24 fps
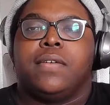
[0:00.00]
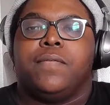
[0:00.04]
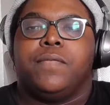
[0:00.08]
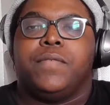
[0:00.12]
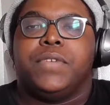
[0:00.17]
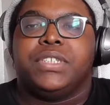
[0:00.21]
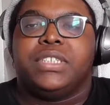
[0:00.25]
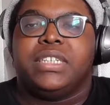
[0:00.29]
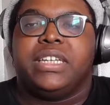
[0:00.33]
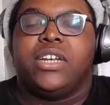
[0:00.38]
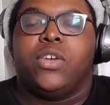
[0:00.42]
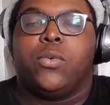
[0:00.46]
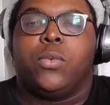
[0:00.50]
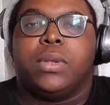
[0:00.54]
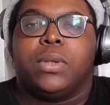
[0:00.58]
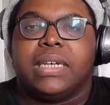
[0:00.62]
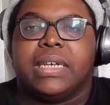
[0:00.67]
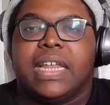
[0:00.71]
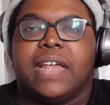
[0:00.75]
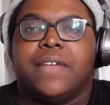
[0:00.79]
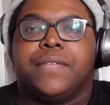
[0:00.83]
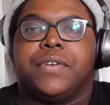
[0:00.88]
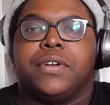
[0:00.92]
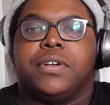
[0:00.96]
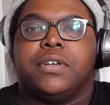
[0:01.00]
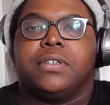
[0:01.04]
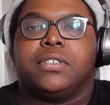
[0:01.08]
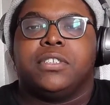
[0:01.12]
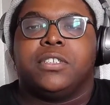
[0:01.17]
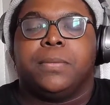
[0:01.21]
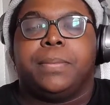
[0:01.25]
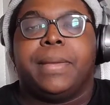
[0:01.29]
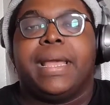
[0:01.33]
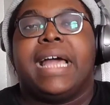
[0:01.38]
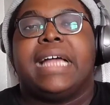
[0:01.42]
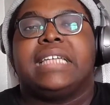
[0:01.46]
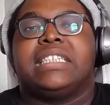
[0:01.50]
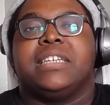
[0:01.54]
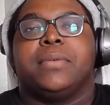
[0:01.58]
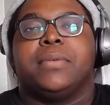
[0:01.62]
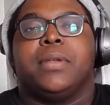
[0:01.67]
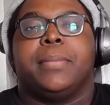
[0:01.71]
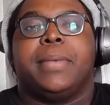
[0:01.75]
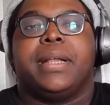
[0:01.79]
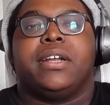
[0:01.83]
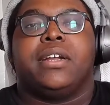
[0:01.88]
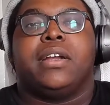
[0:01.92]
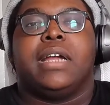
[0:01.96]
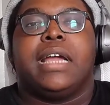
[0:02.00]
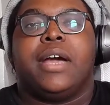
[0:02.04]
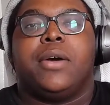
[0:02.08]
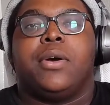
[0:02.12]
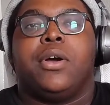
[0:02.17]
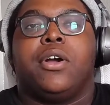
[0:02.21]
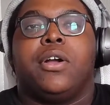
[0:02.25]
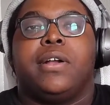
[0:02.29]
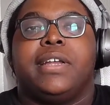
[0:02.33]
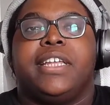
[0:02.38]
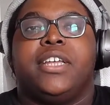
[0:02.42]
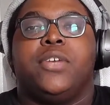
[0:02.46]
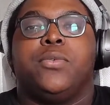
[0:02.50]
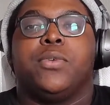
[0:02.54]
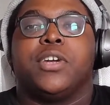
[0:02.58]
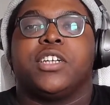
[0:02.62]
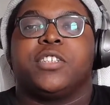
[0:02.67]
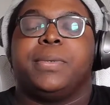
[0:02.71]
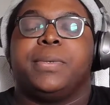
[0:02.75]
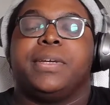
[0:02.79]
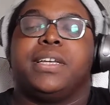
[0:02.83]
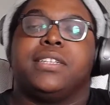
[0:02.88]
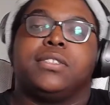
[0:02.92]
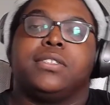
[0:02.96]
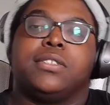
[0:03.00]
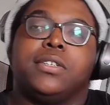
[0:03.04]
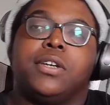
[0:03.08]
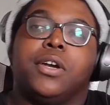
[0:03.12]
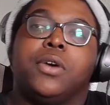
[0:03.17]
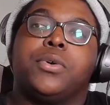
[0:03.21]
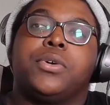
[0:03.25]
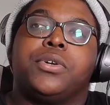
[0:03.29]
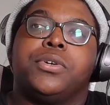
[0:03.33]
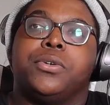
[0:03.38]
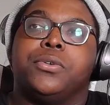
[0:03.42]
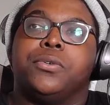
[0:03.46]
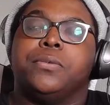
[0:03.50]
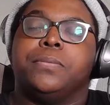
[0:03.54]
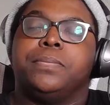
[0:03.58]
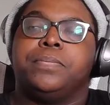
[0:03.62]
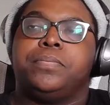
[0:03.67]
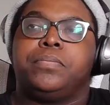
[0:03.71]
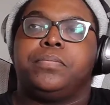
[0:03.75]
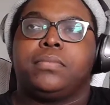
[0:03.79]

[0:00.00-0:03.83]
Vegeta will never surpass him no matter how hard he works, because Goku...